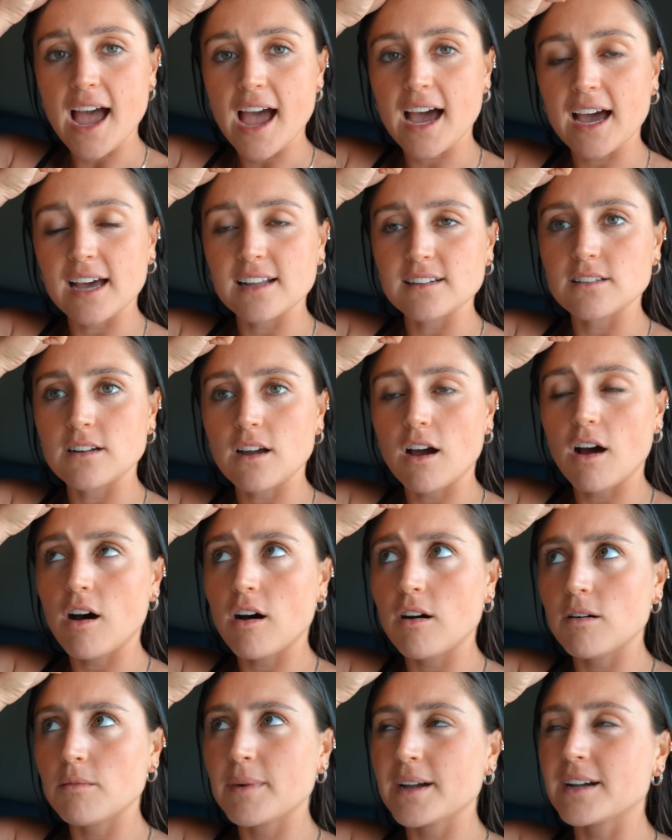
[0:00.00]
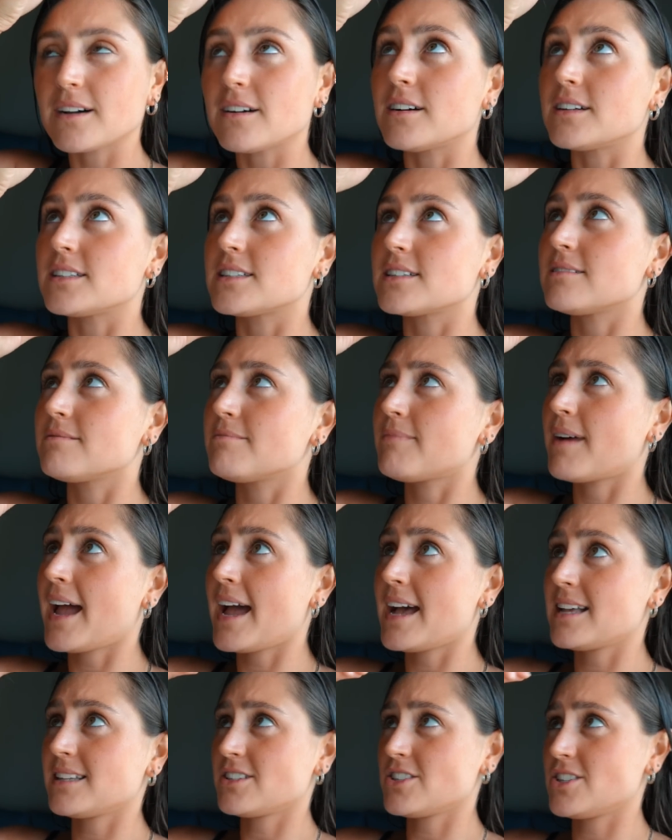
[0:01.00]
And oh my god, my
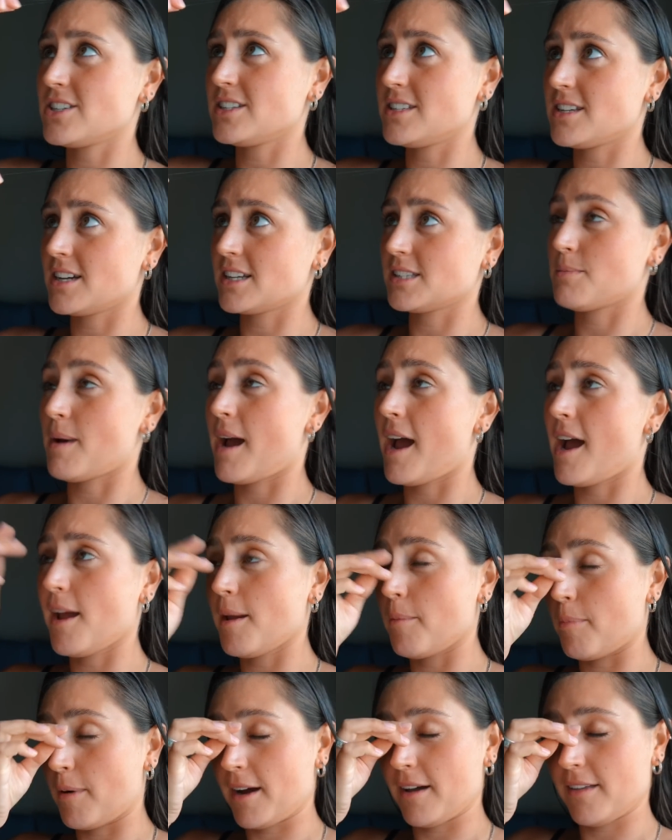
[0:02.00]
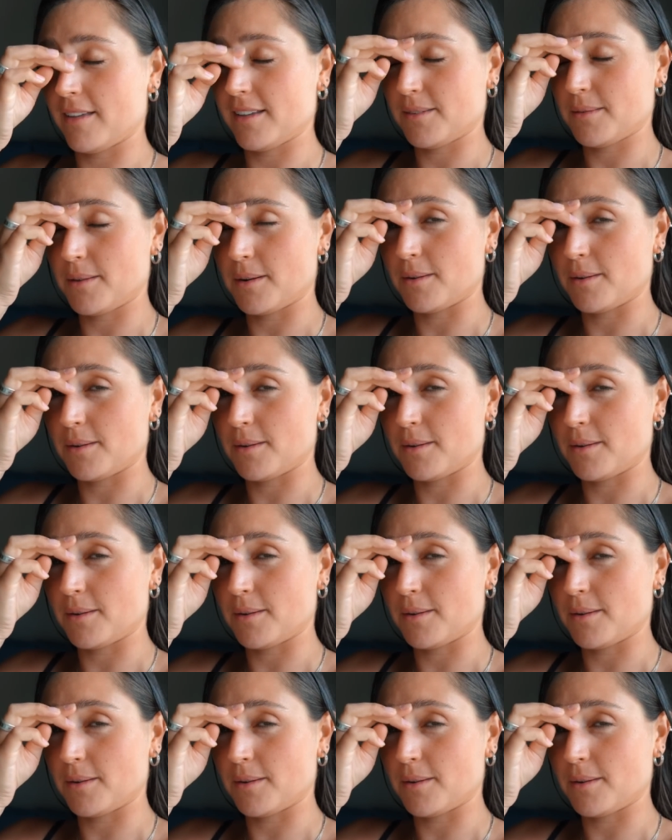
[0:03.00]
hair's actually stuck to my eyebrows.